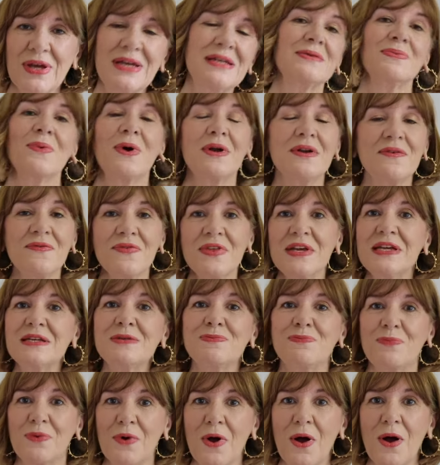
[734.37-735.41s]
is one of these
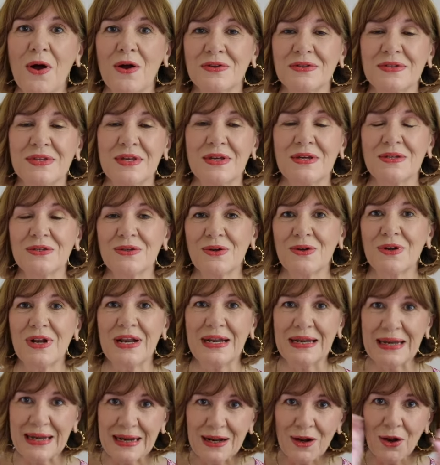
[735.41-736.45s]
bras that has got a
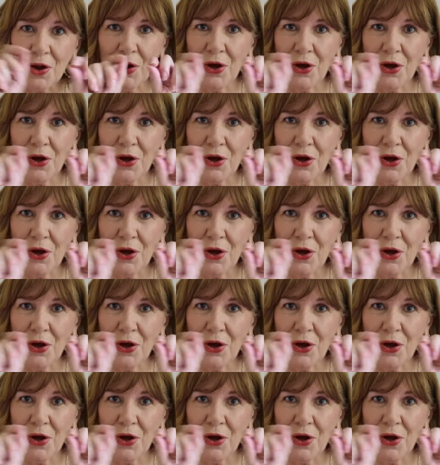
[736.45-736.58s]
little